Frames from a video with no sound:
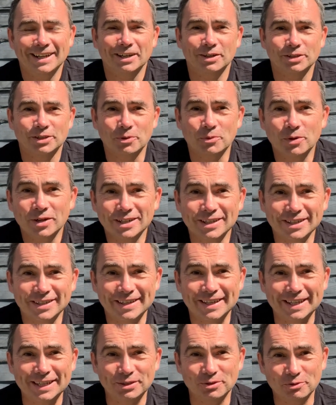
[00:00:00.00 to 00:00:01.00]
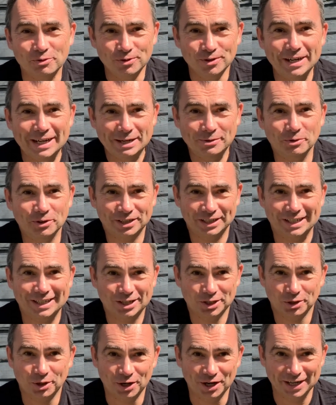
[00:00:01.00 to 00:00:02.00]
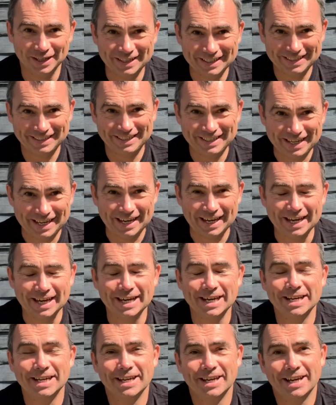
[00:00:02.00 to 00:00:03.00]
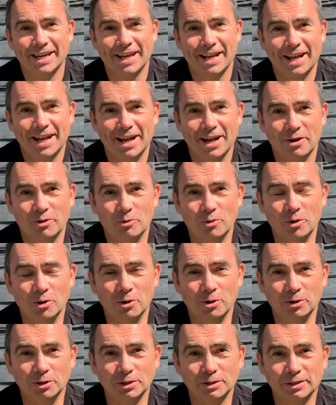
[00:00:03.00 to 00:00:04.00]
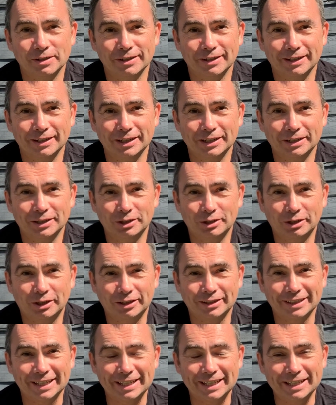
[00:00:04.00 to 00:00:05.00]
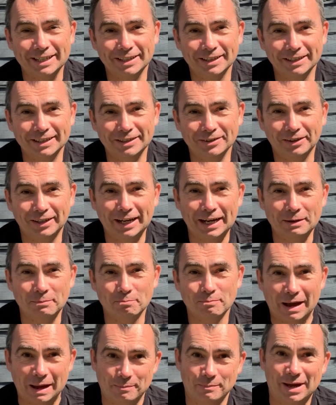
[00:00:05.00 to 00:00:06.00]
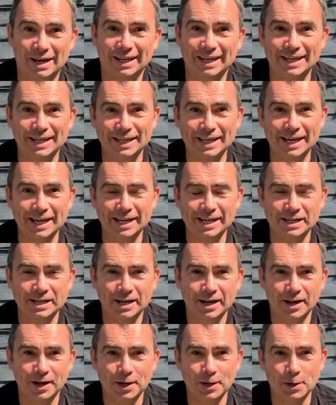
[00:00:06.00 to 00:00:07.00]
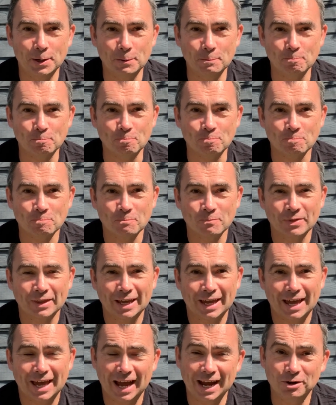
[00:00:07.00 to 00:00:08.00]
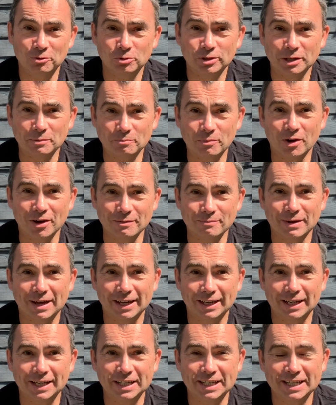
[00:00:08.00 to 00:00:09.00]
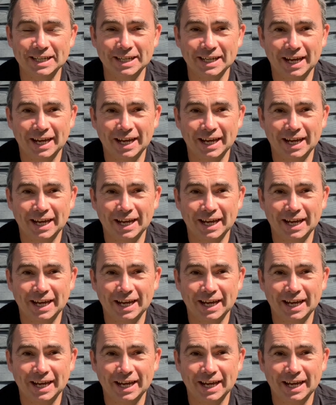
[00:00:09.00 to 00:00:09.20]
So one of the things we really wanted to try this year was taking a little lad backpacking again, and also bikepacking.